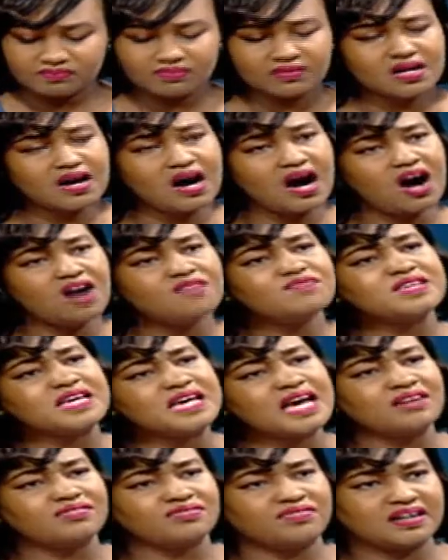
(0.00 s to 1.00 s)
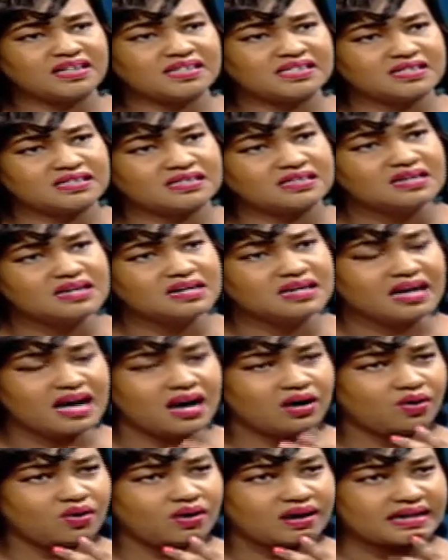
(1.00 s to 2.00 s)
how have they affected
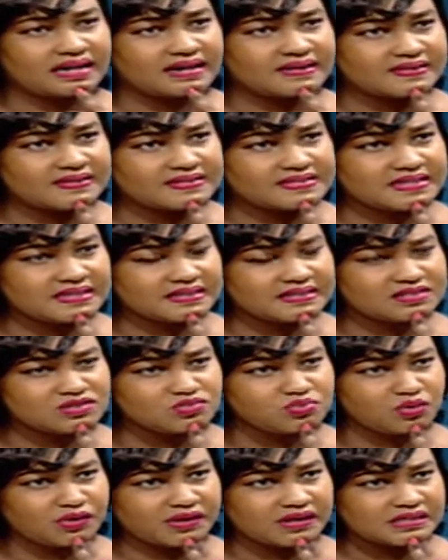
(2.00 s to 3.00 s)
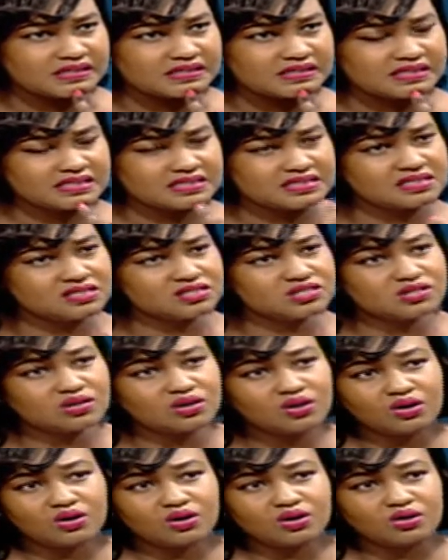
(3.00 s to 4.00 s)
cargo clearance at this point? Is it
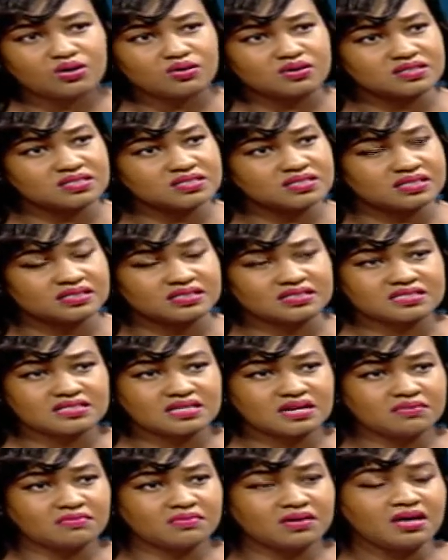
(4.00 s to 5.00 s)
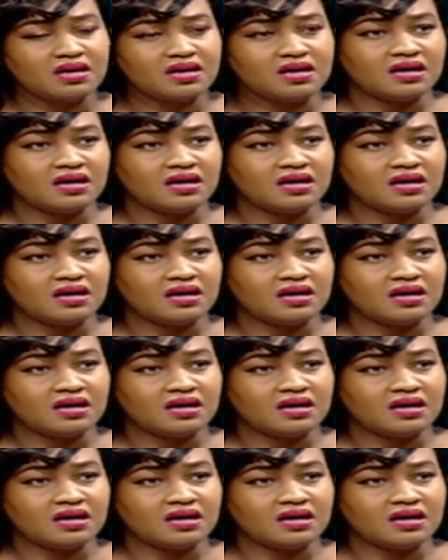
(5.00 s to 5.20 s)
slow or is it at the same?